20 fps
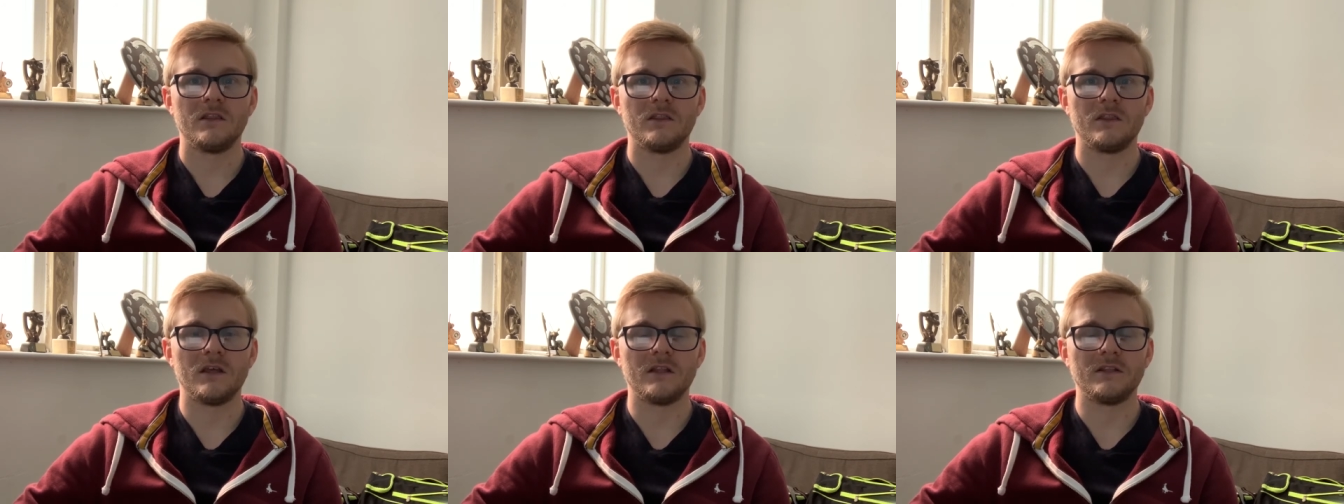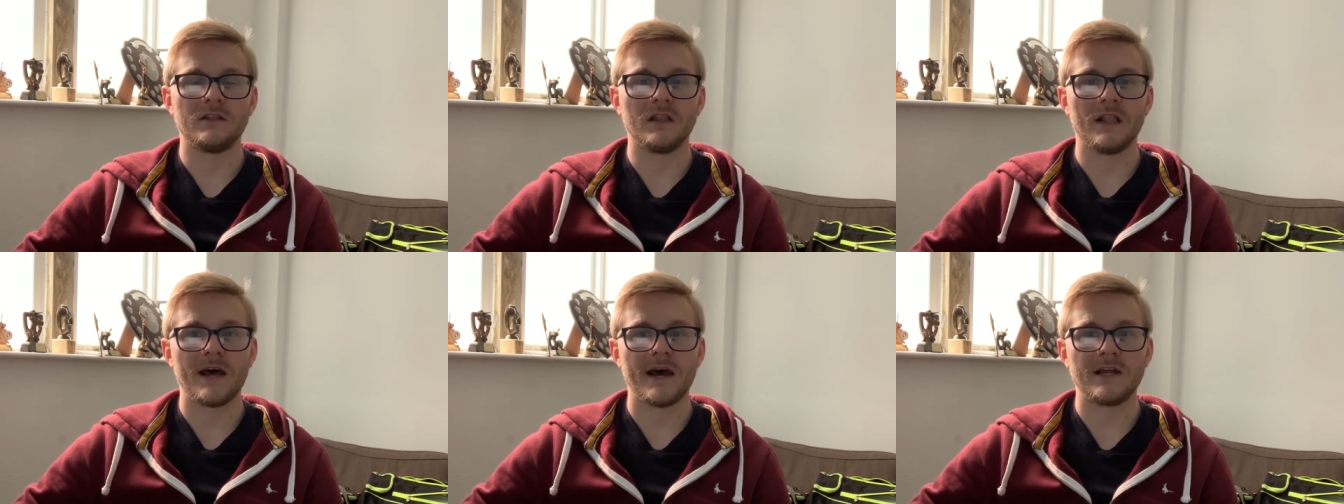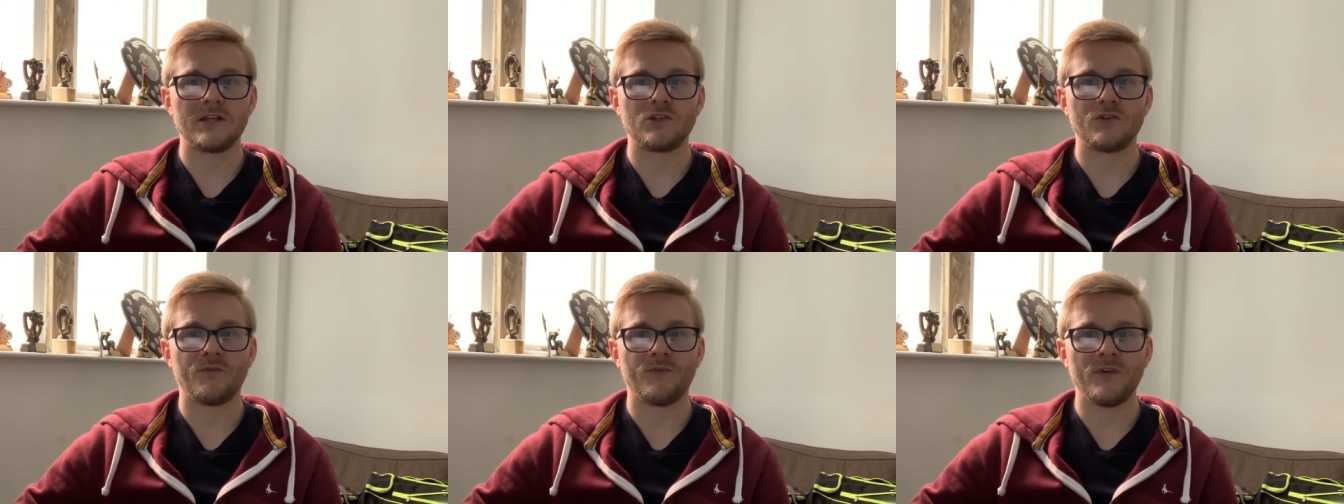and
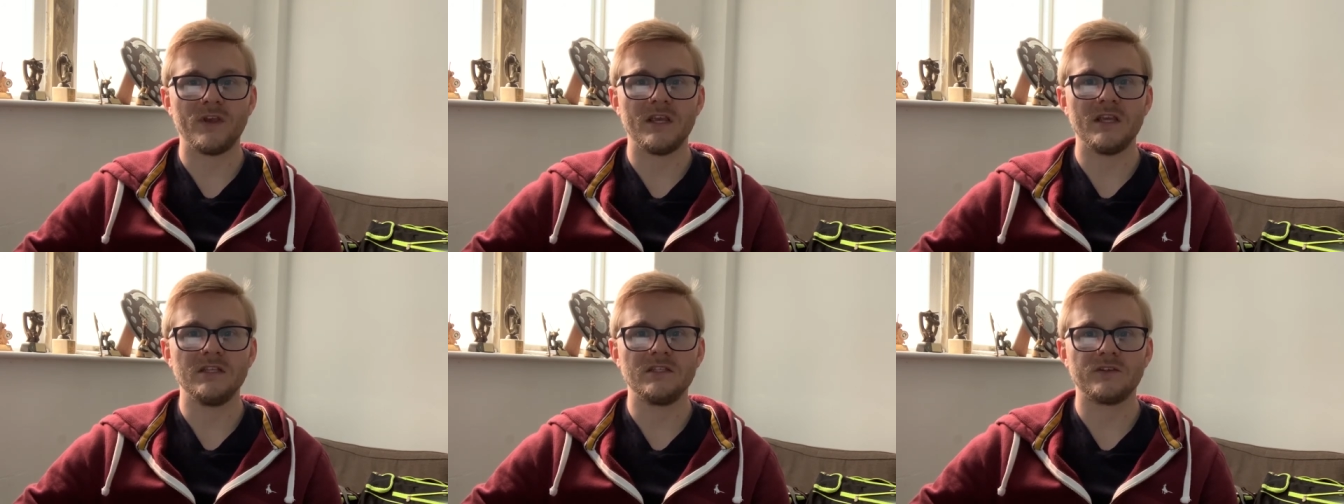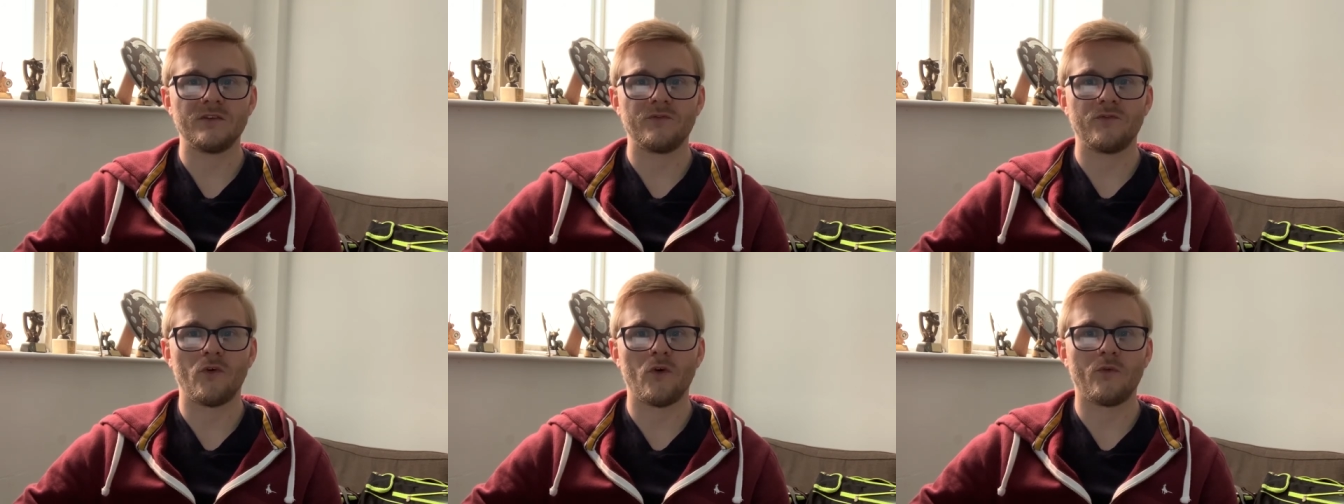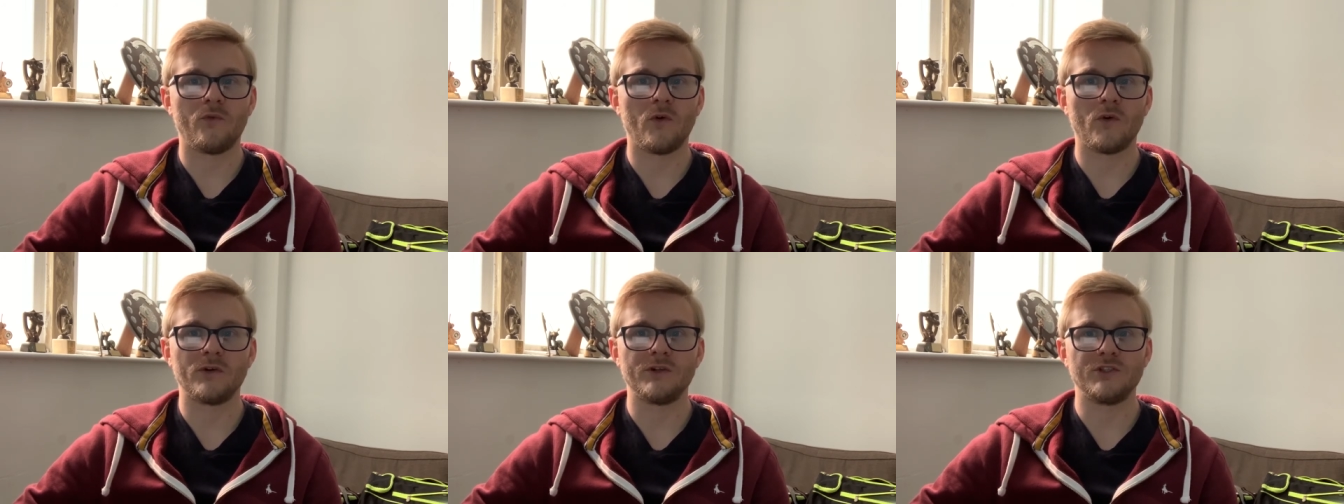large feet for
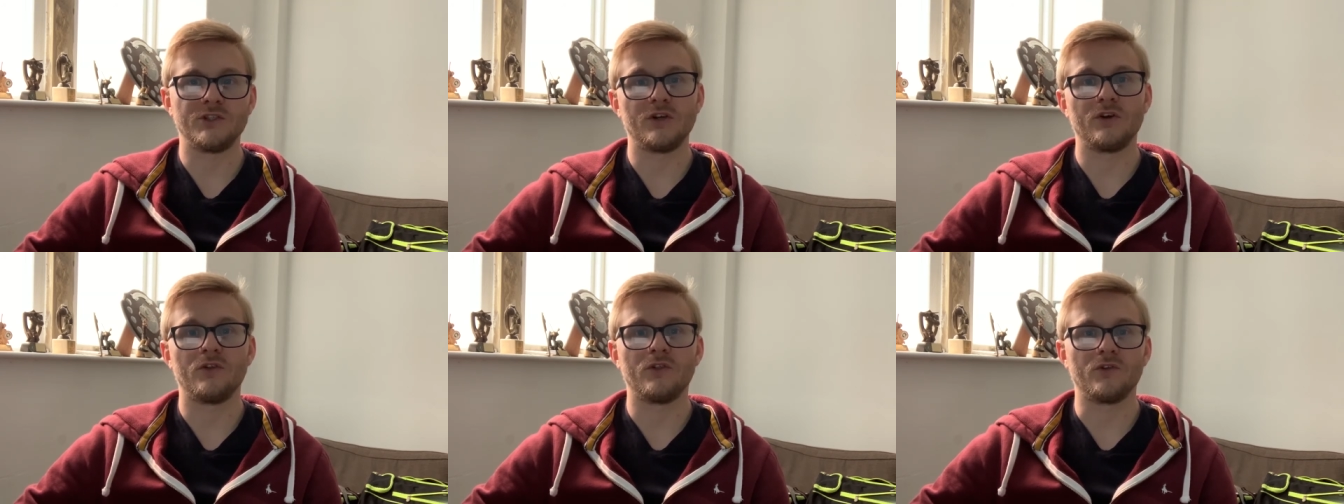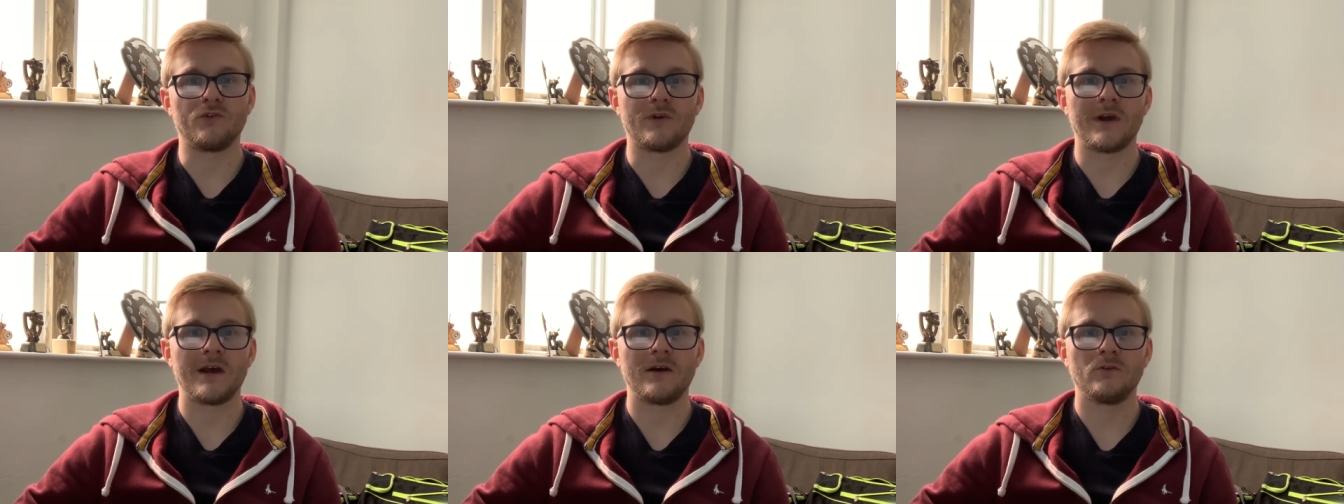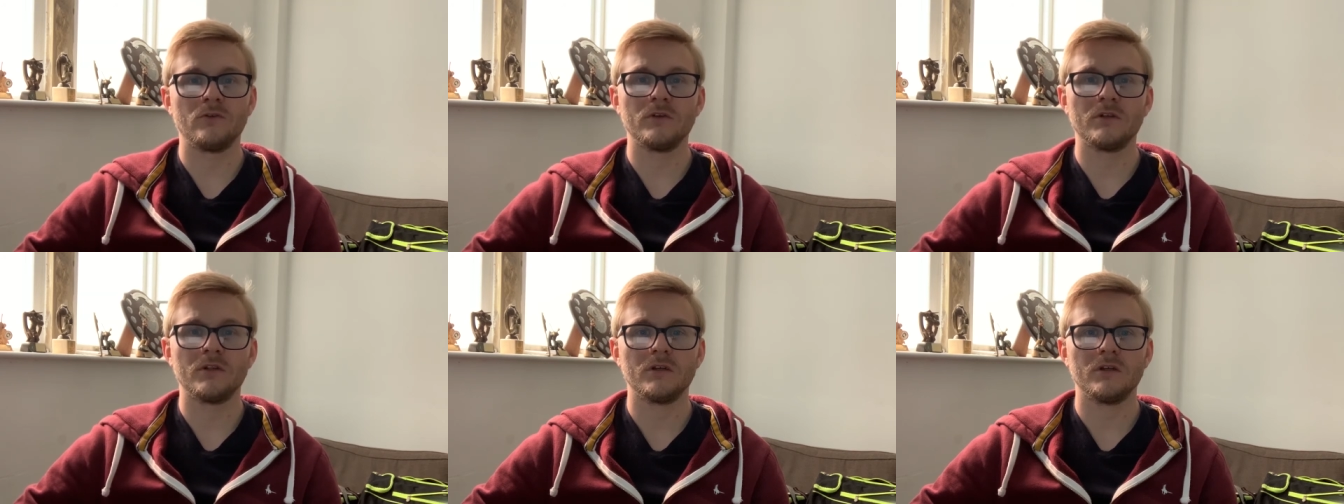foraging on the
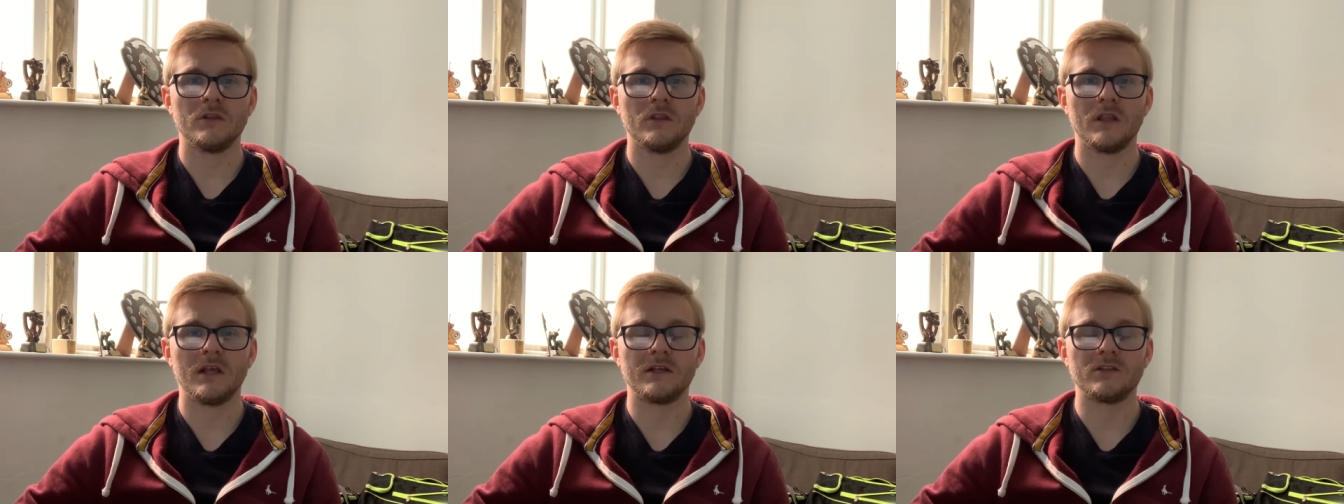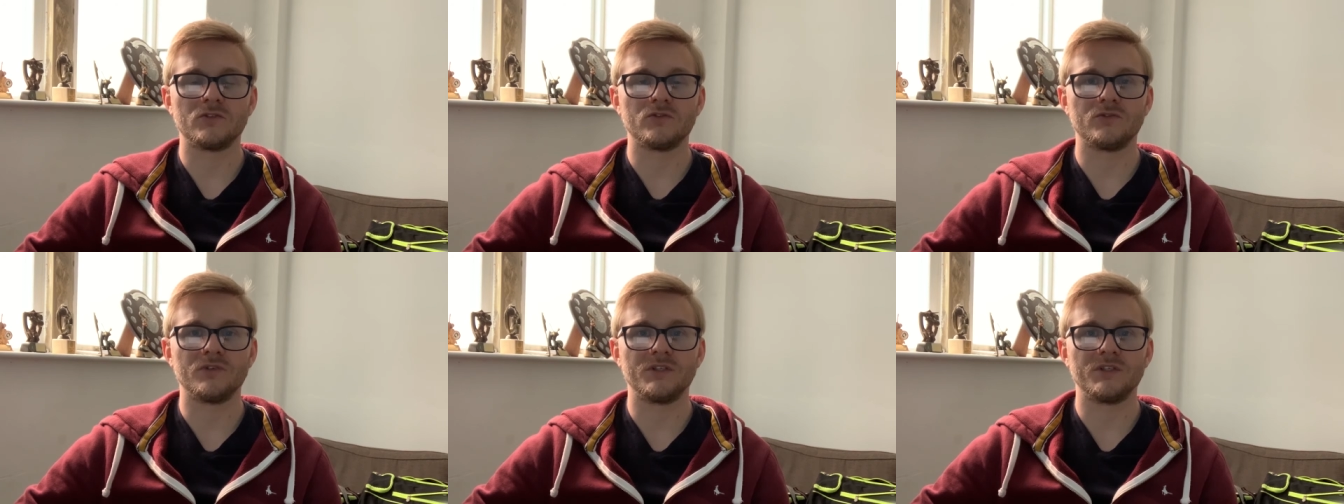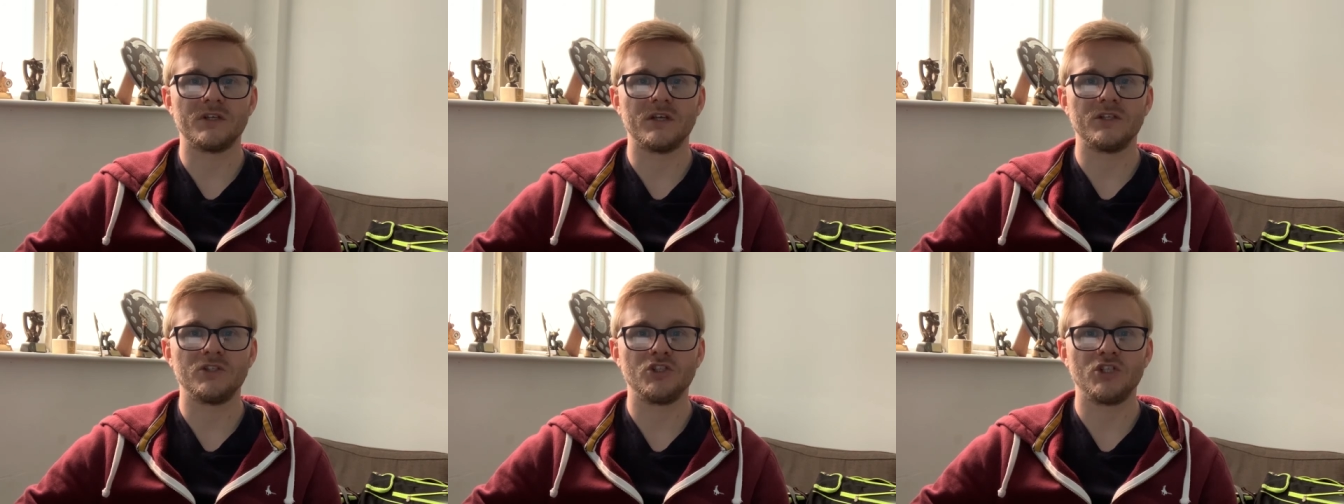ground? The answer
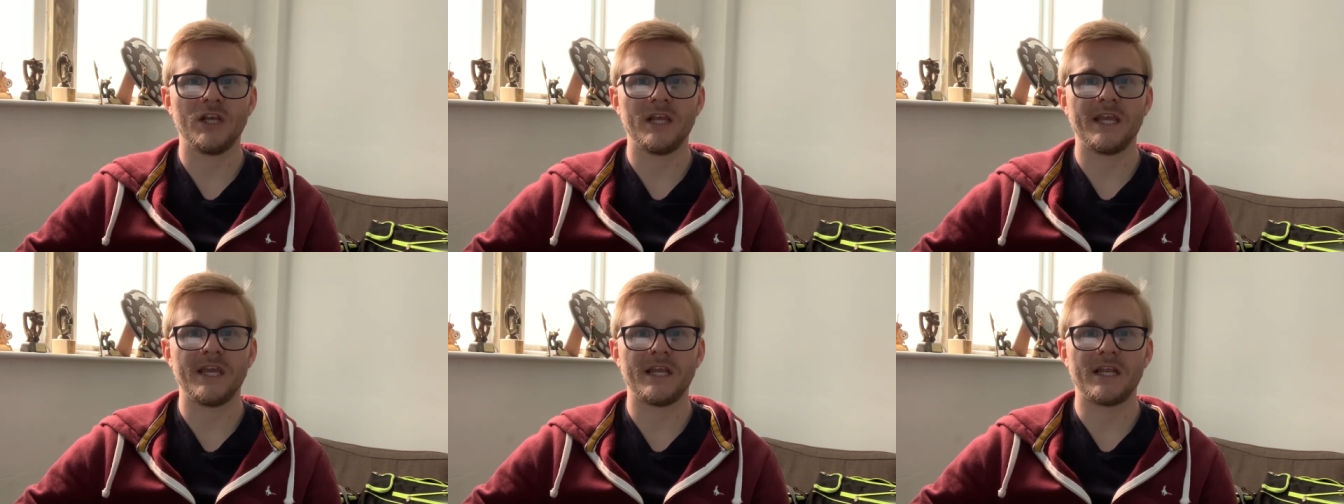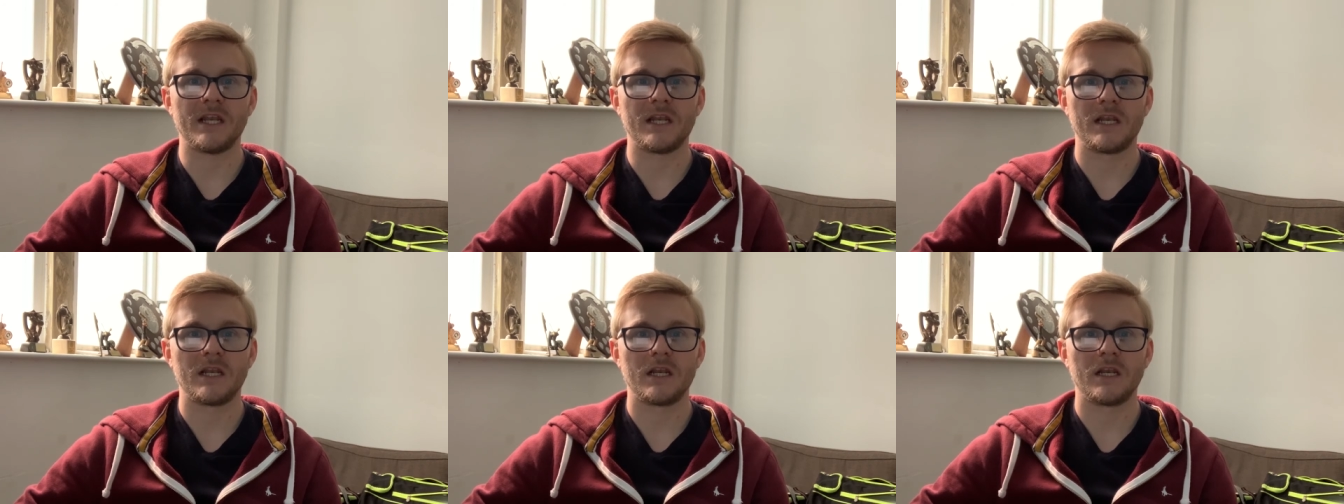is a chicken.